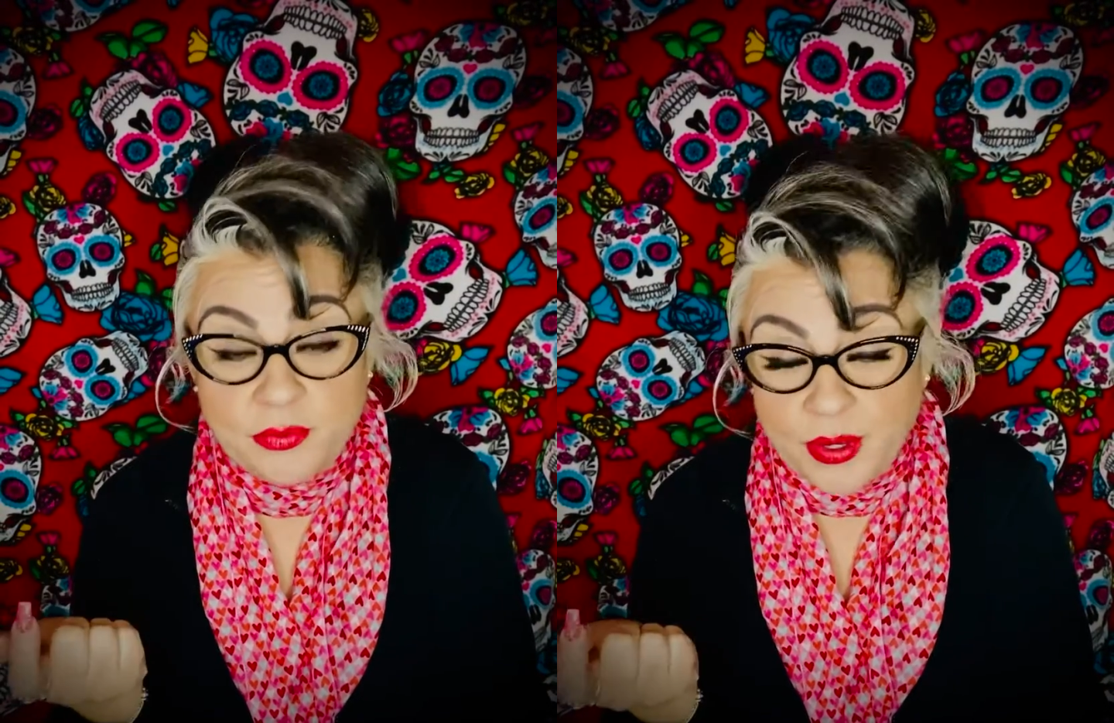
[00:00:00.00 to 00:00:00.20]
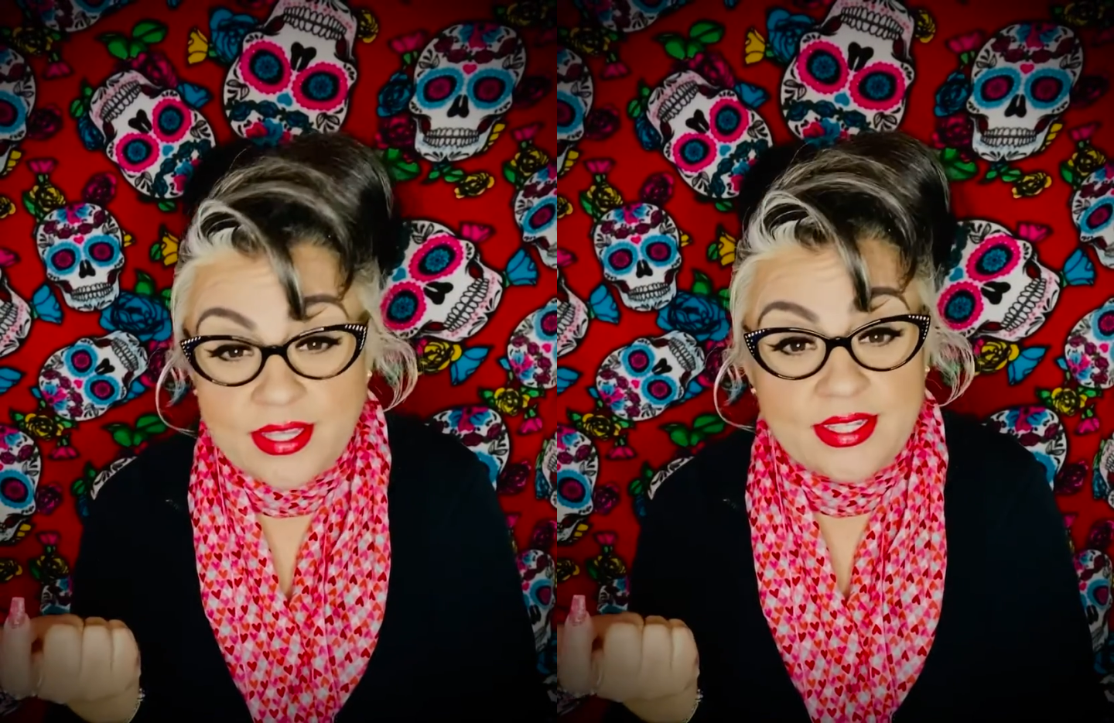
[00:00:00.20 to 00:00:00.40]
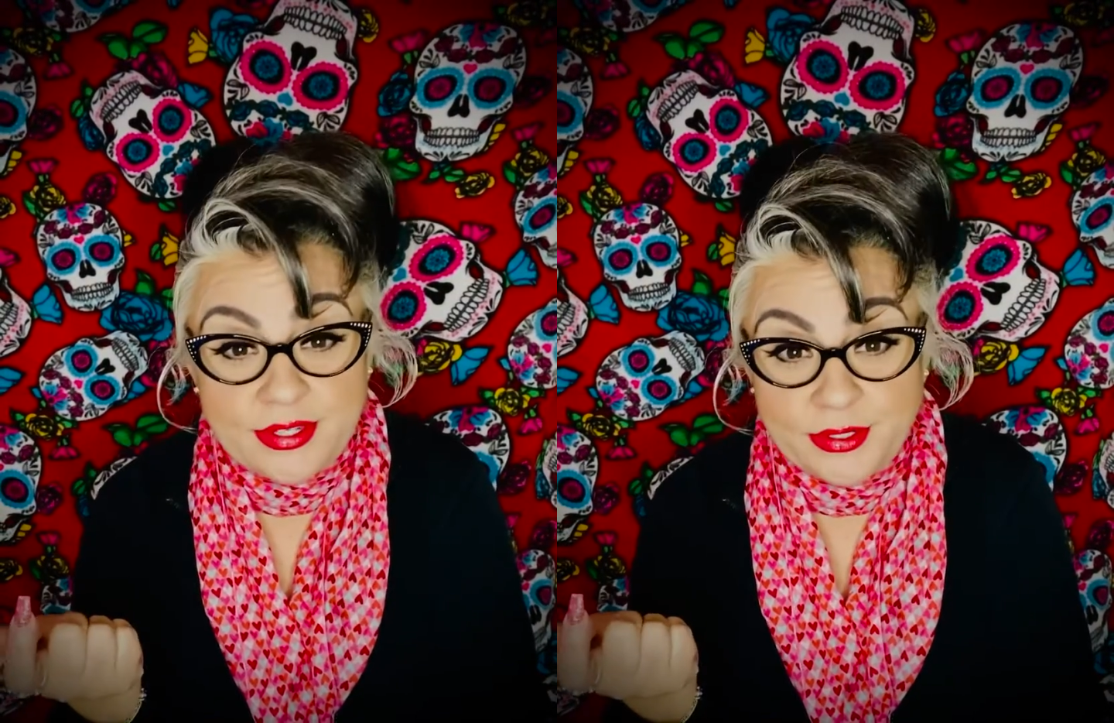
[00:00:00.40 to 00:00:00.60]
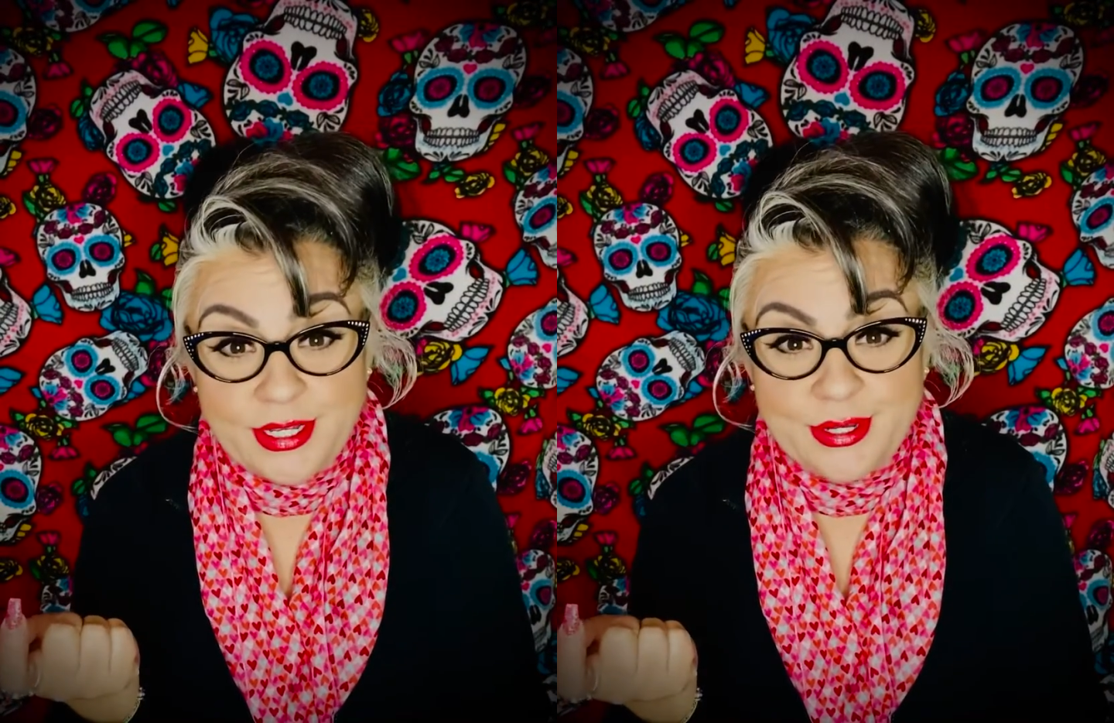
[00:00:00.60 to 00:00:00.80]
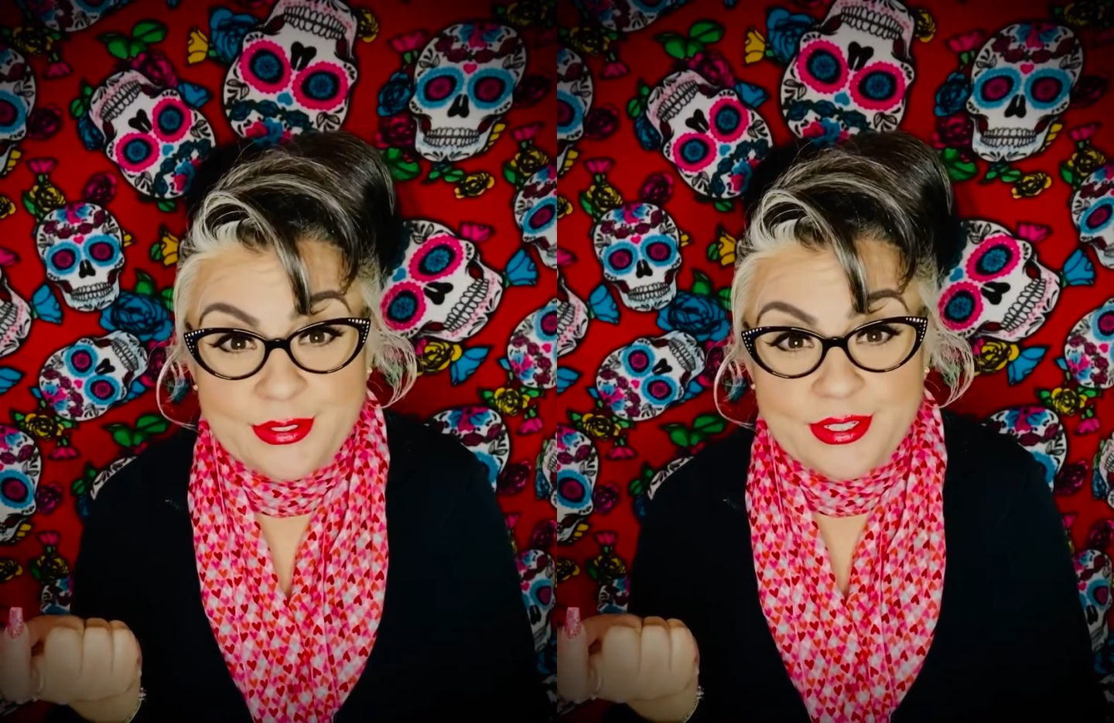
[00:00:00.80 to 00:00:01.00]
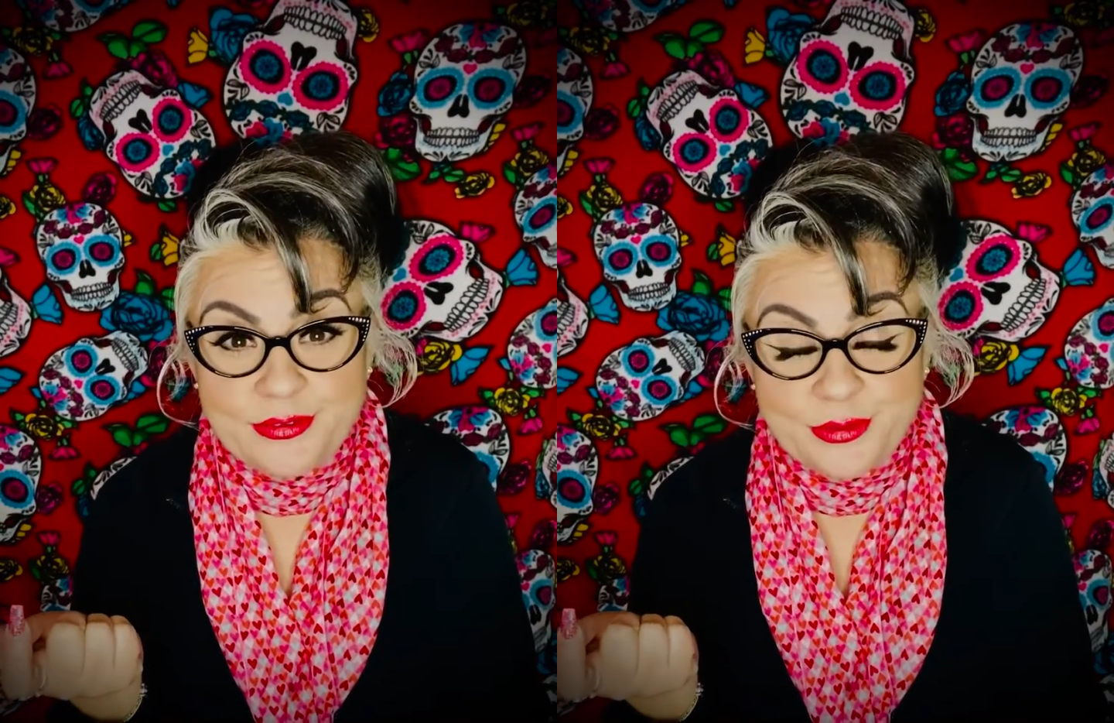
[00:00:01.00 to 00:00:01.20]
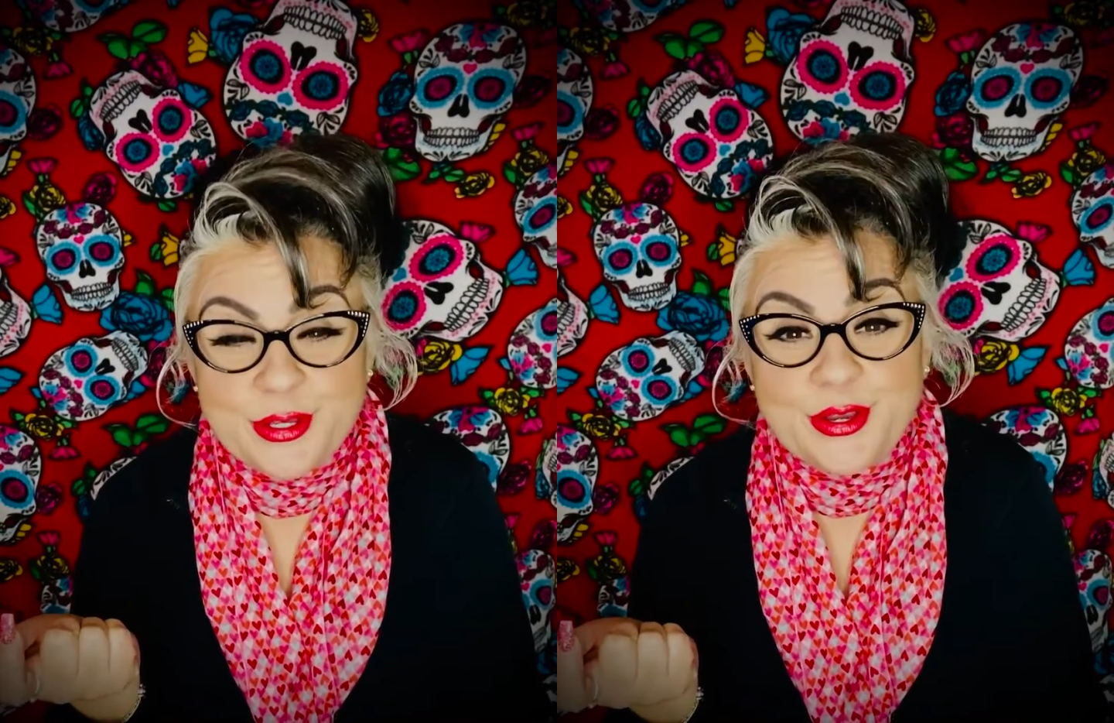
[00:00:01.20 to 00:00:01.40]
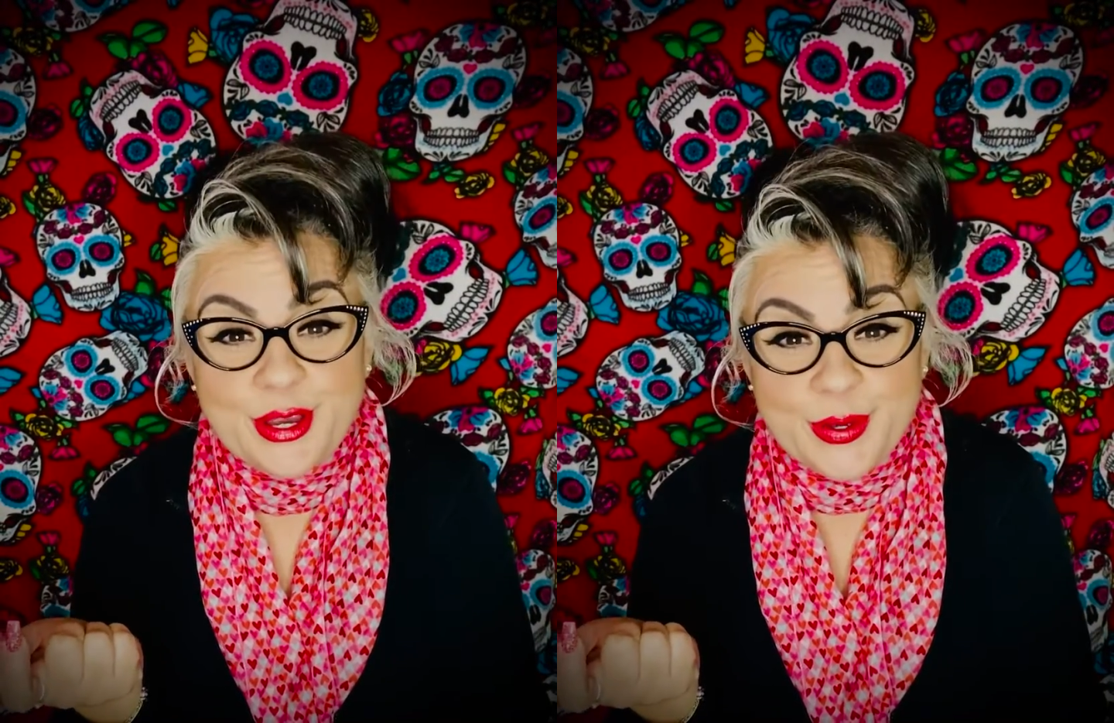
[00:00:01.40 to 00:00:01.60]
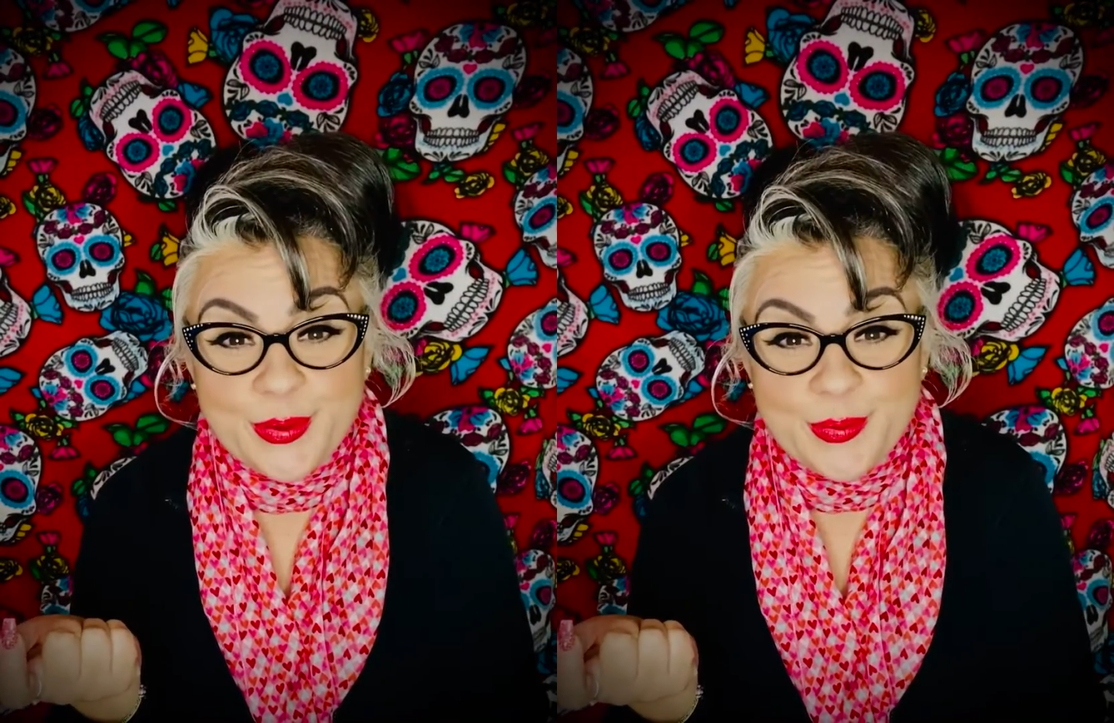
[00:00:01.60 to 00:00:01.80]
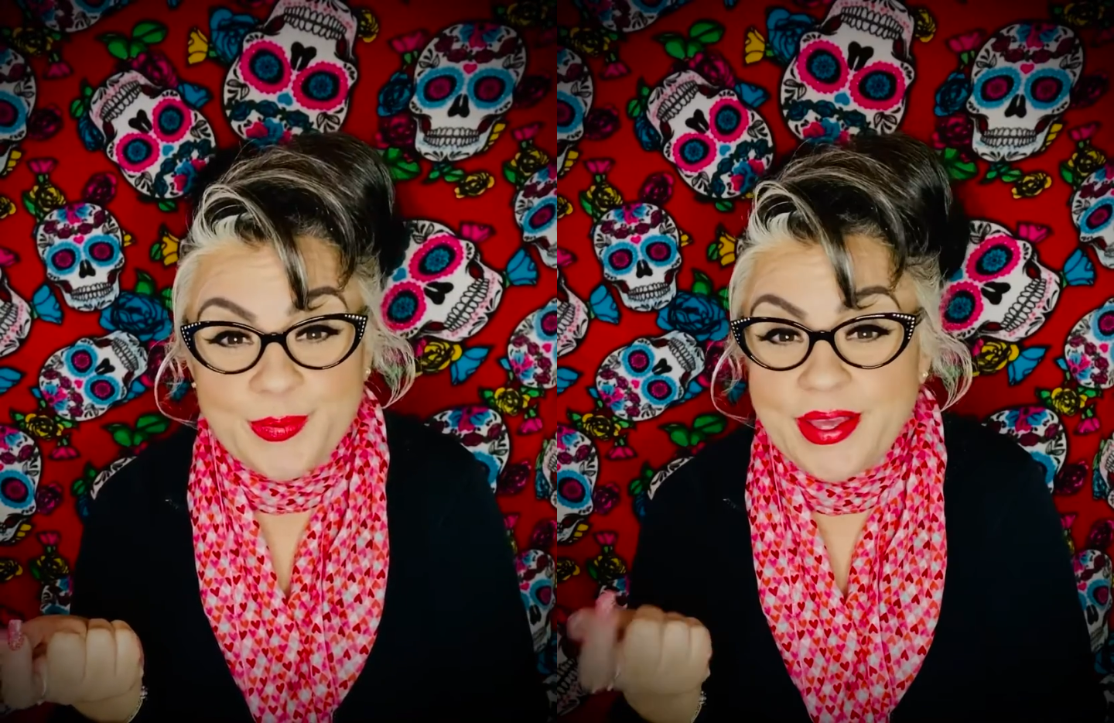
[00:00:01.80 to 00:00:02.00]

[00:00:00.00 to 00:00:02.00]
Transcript: ways to entertain yourself when you're at home,